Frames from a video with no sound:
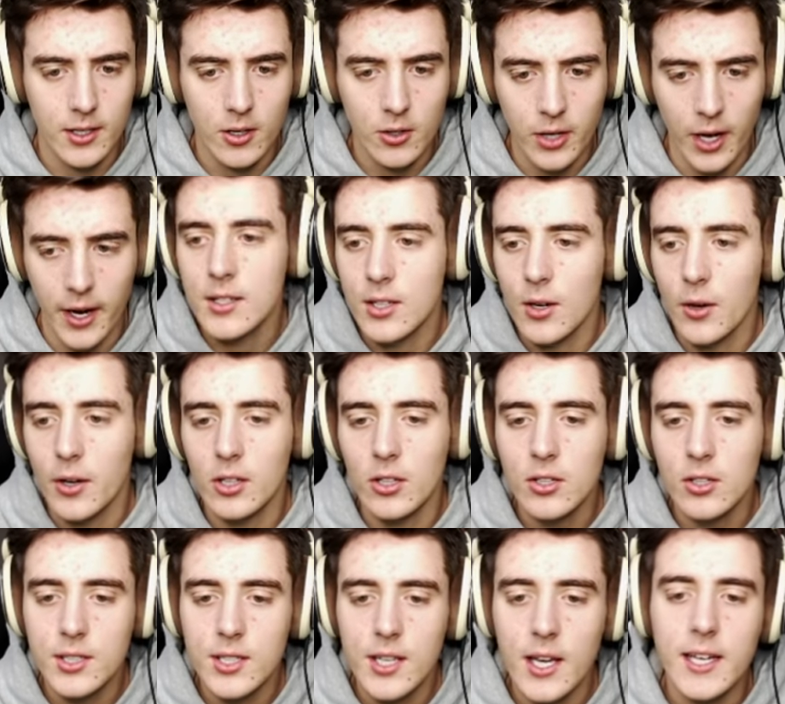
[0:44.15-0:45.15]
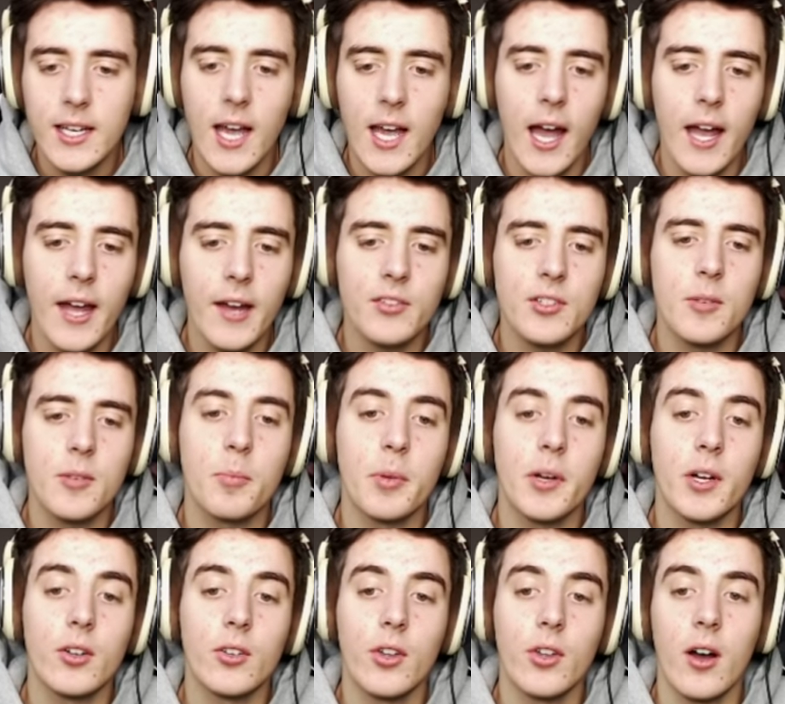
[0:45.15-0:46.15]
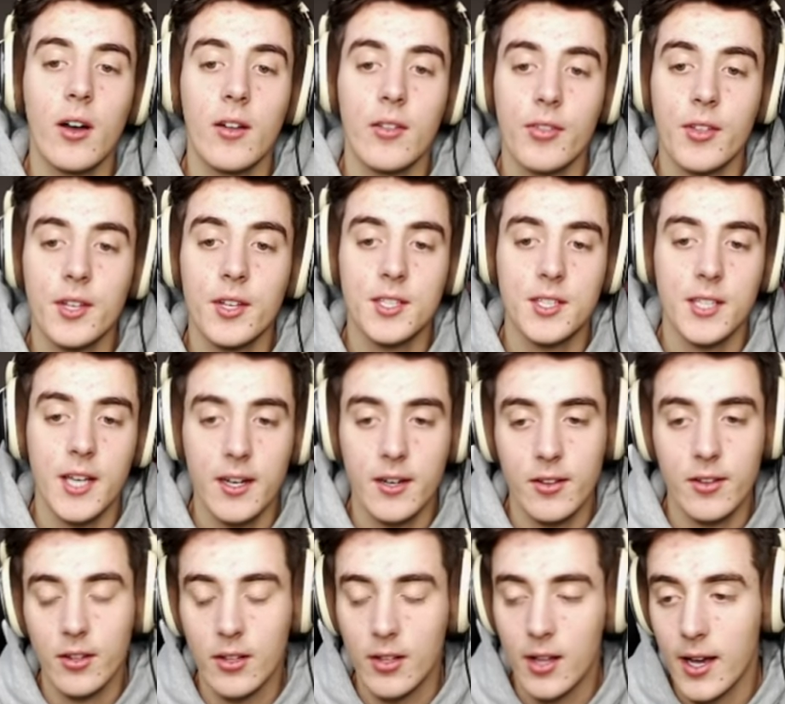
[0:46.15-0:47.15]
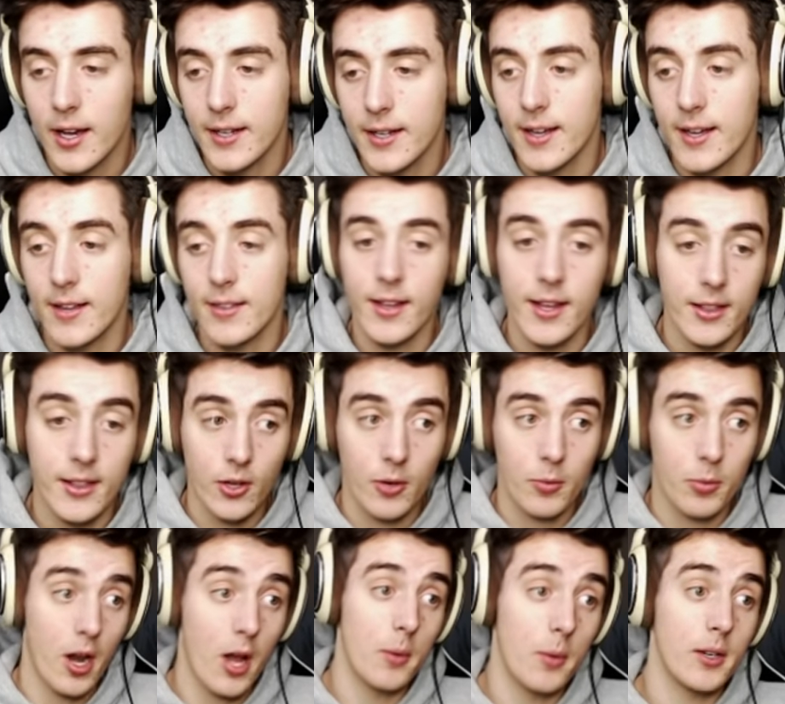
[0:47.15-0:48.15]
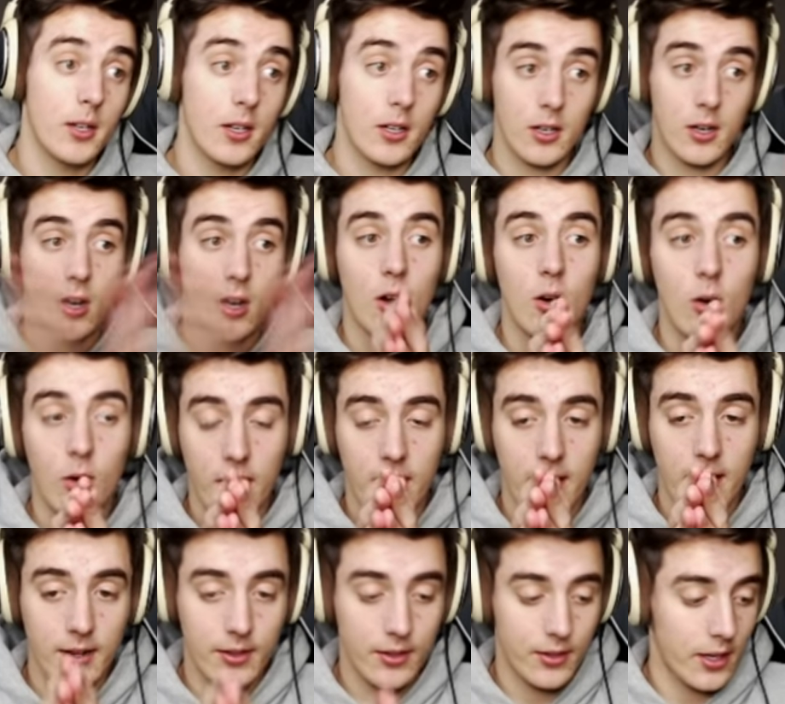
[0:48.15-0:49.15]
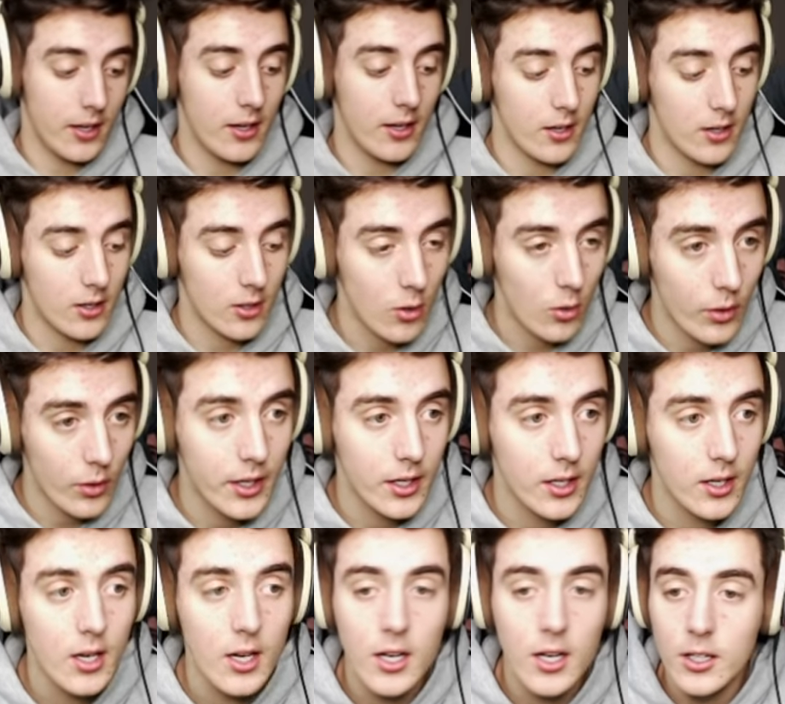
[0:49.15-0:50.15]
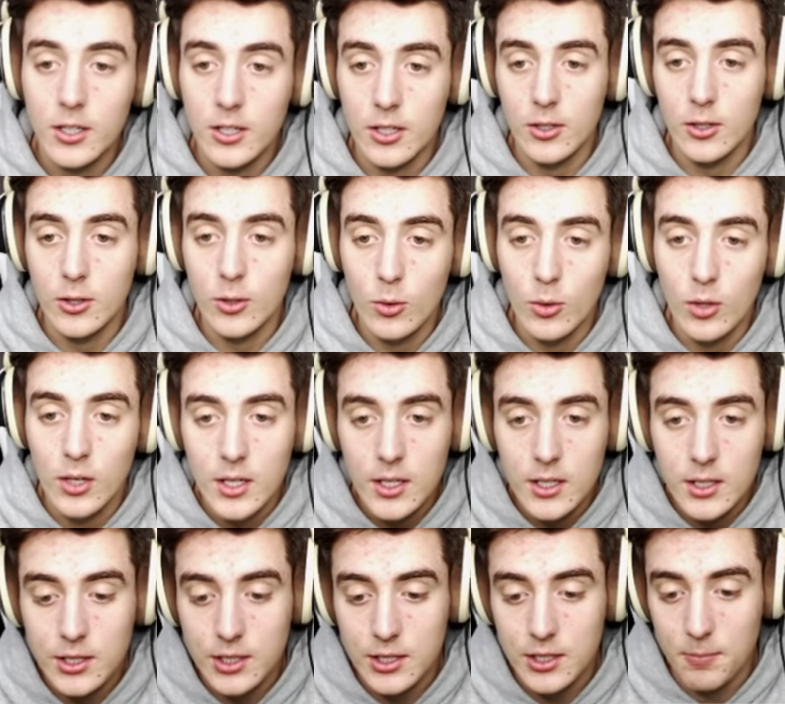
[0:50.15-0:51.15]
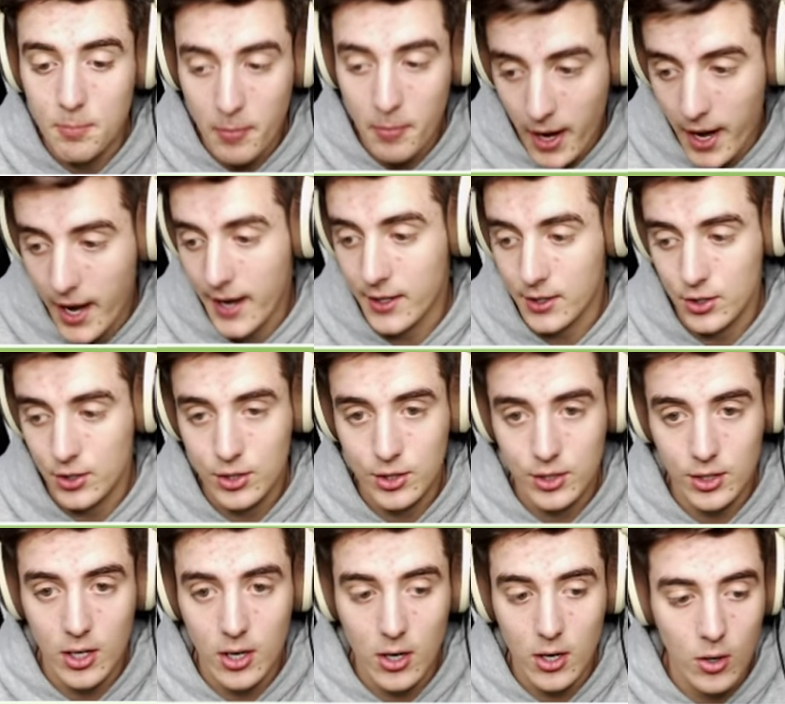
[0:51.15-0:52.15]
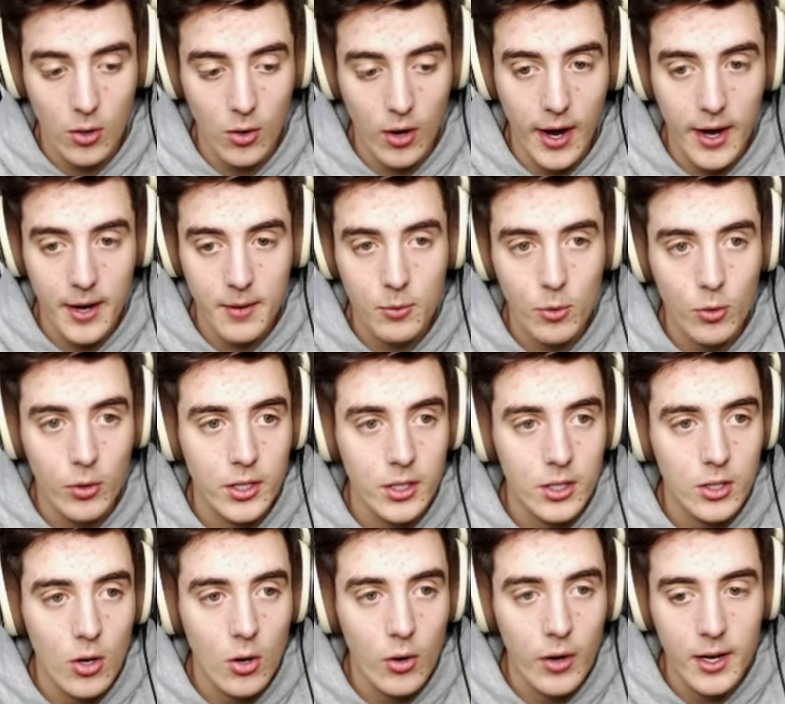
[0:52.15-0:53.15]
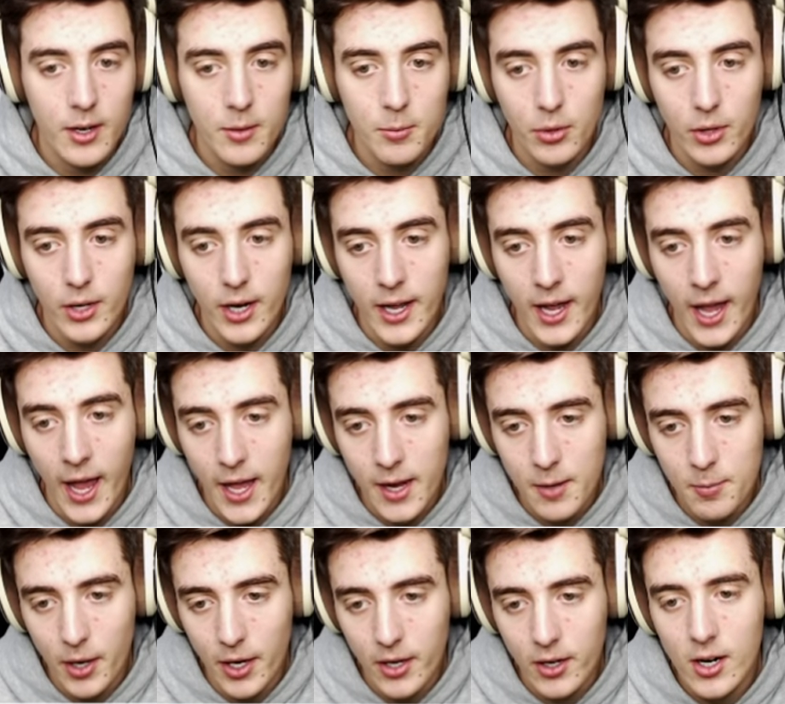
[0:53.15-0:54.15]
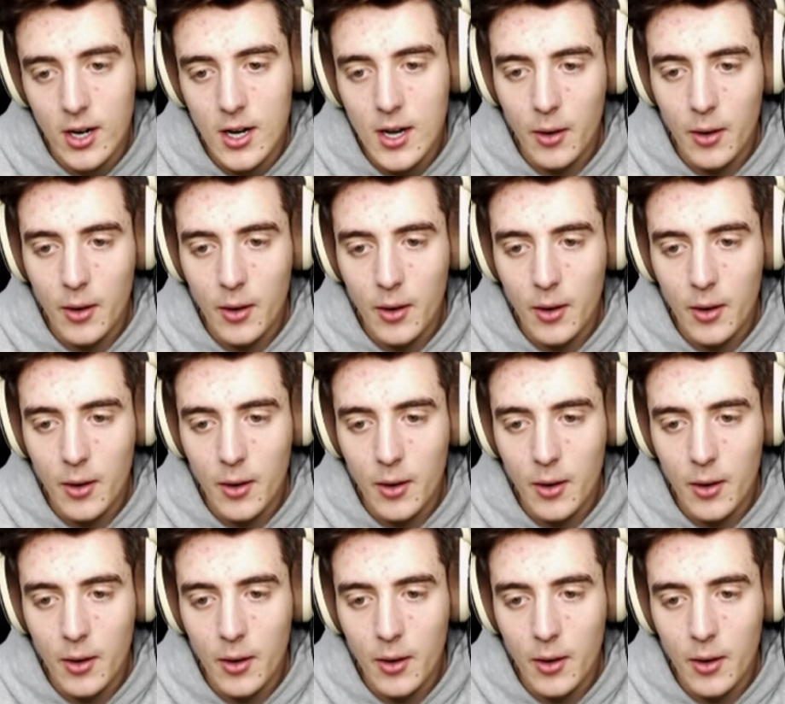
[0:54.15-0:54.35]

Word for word: Okay, so it looks like I have to build on this side of the line, and then they're probably gonna go and they are going to smash. So I'm going to go ahead and put a head butter.